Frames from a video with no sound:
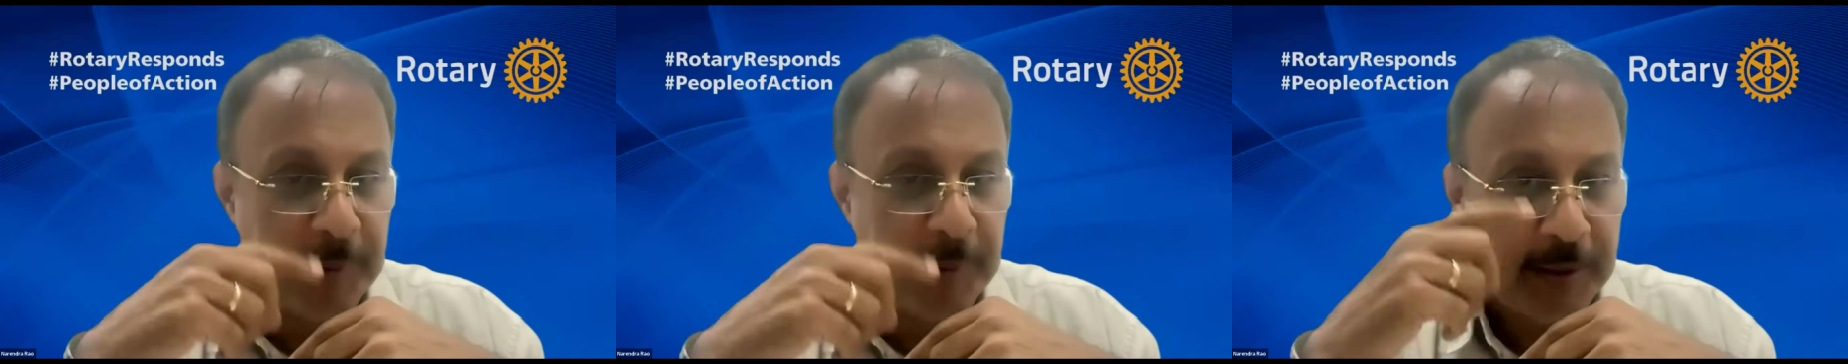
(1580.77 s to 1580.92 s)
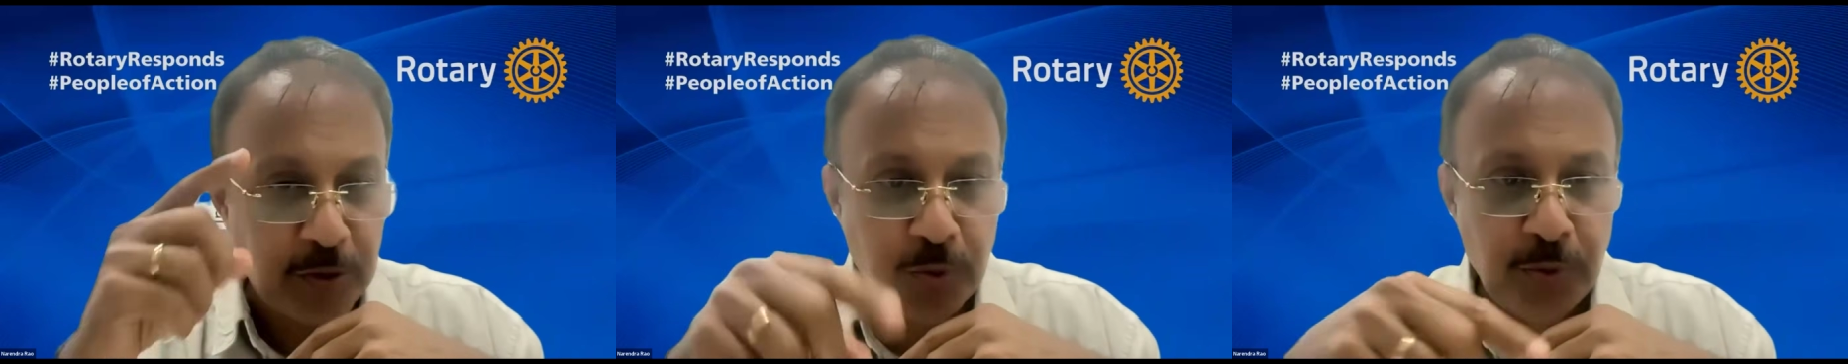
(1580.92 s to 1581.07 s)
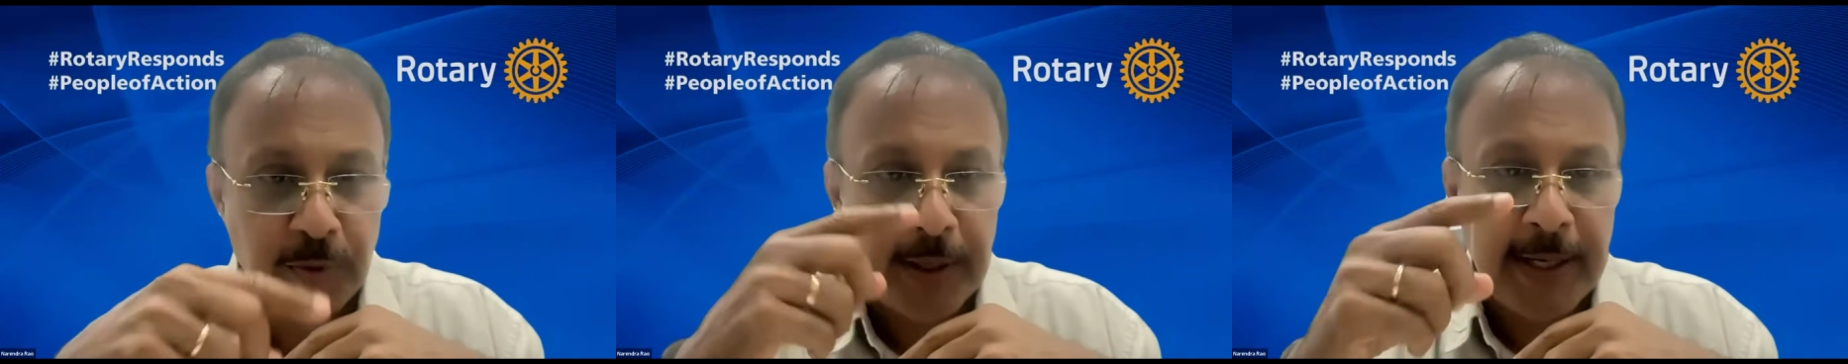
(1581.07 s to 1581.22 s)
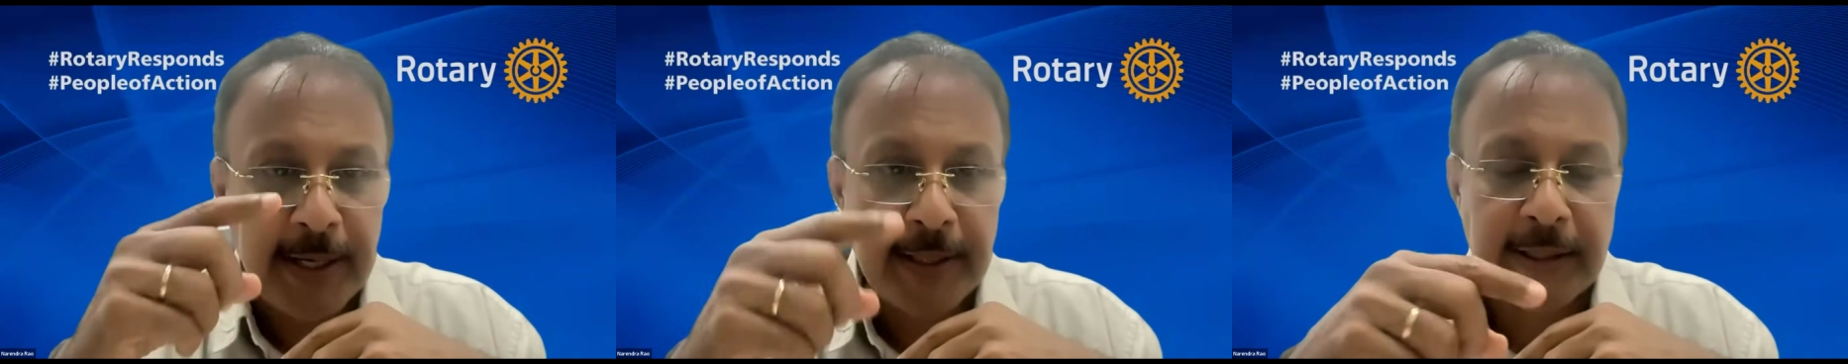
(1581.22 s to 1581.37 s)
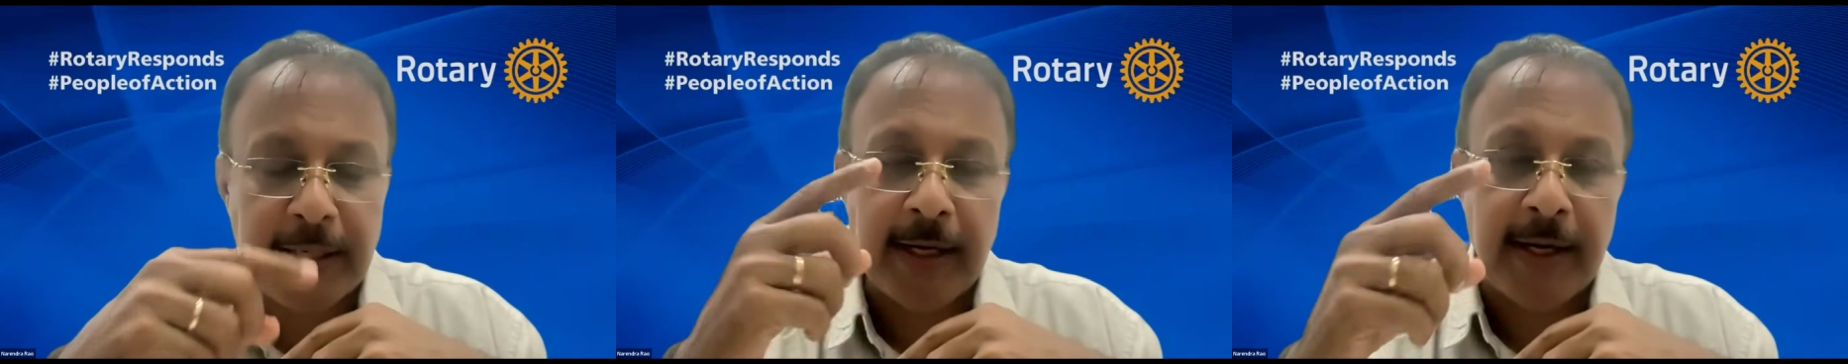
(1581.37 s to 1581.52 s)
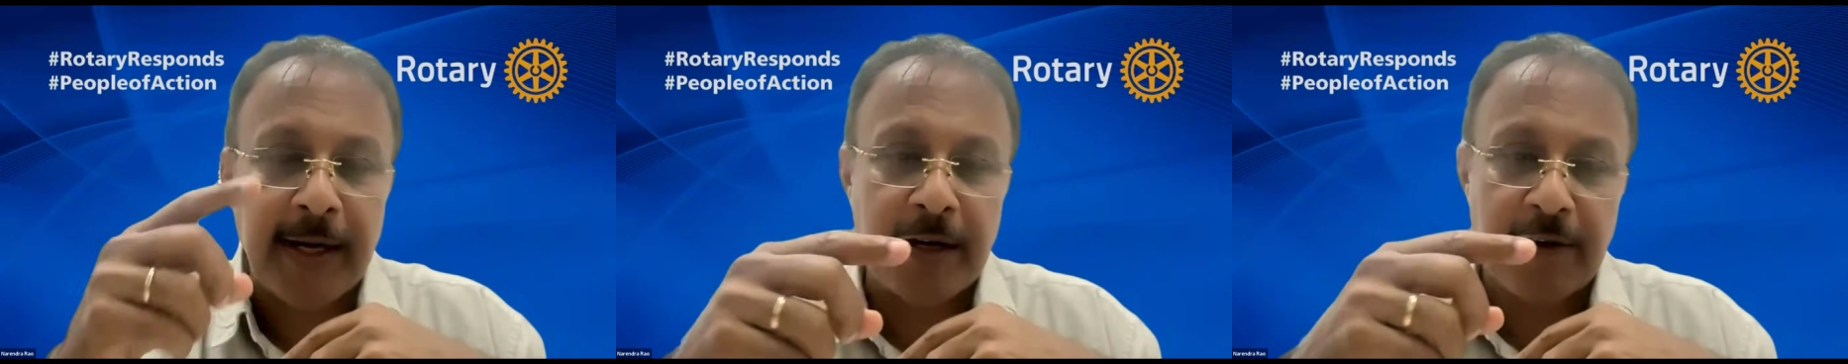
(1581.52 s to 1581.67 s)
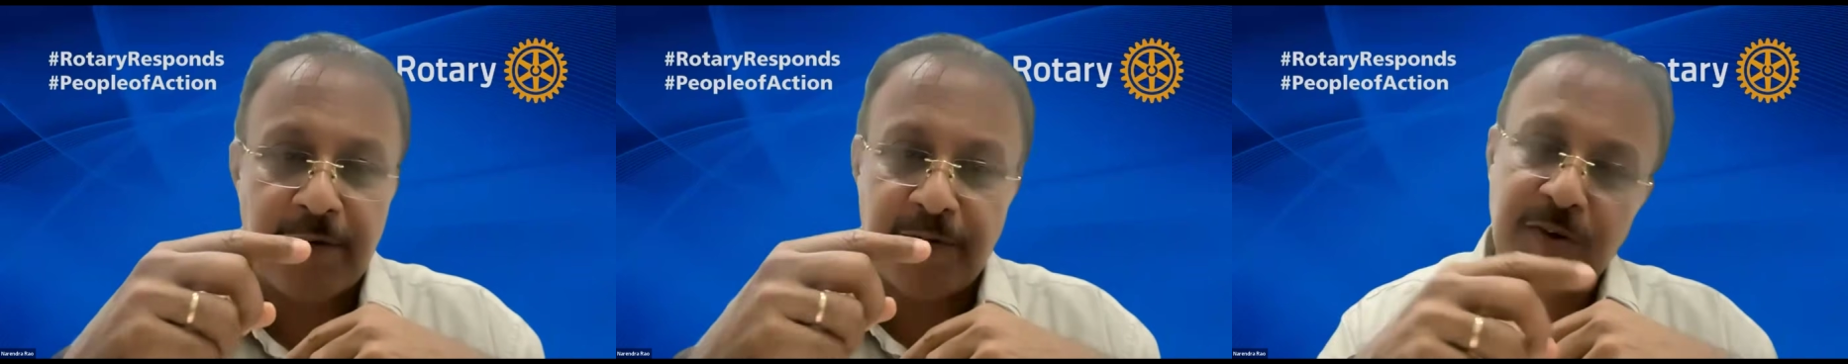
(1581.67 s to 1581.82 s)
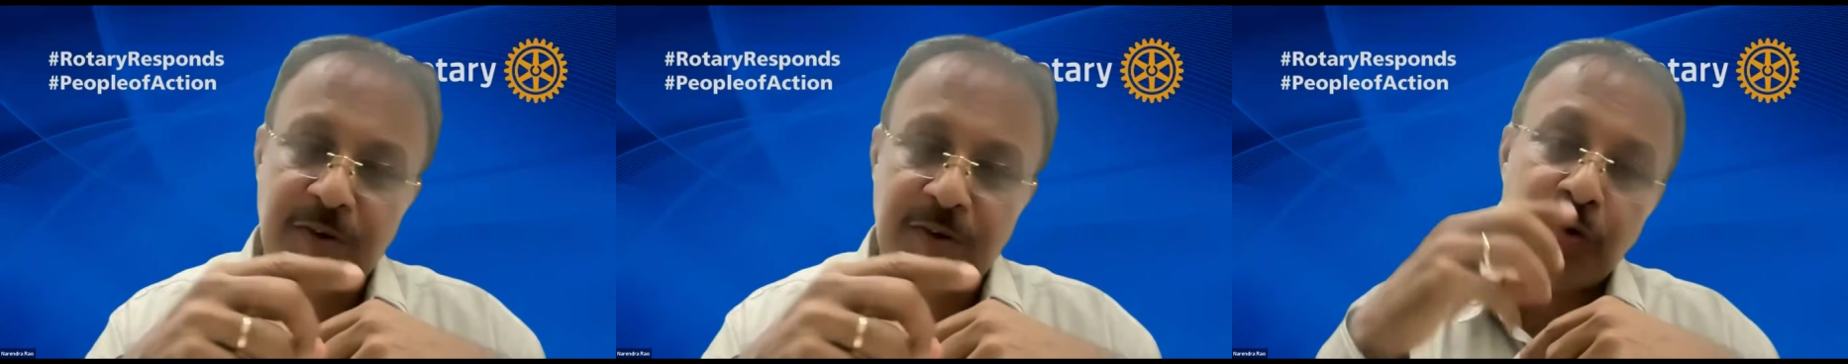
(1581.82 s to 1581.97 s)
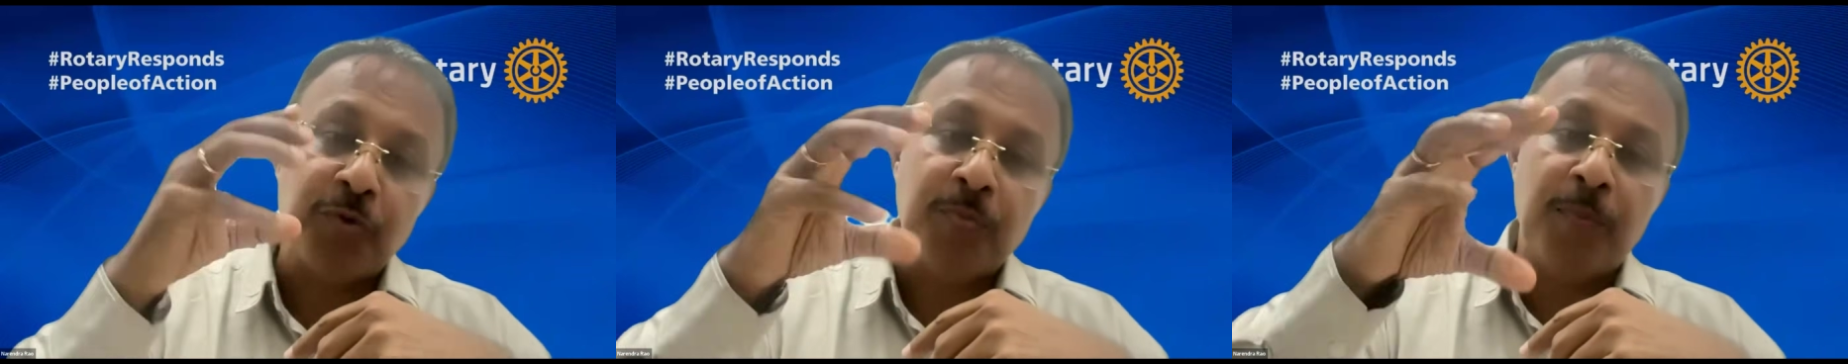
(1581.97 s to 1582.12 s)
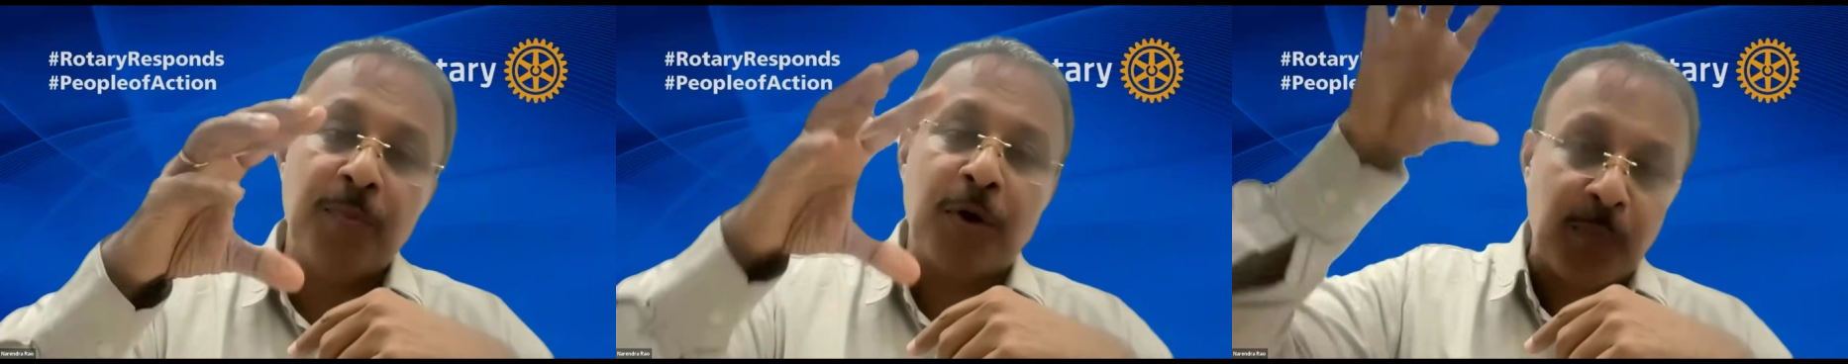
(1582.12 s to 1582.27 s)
By tonight, it will get refreshed.